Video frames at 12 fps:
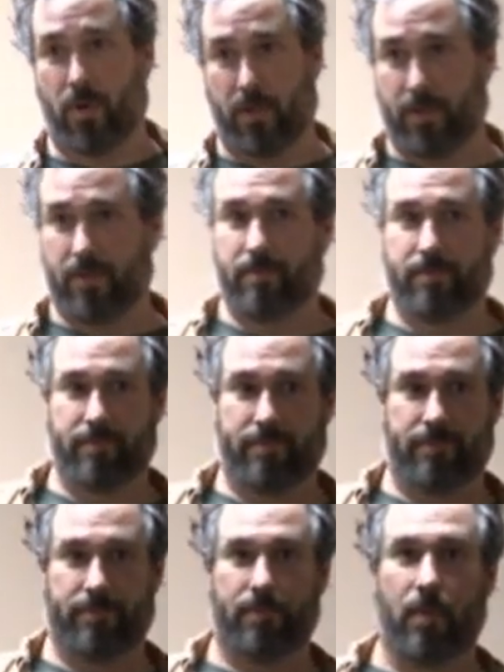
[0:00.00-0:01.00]
the world. Yeah.
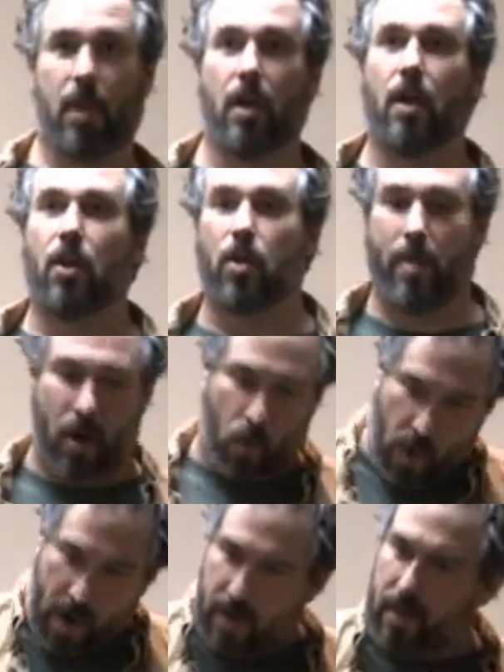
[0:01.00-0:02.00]
no
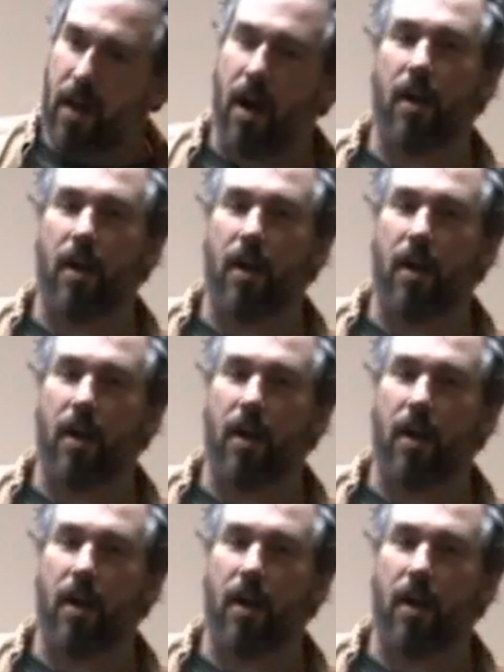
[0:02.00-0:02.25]
matter where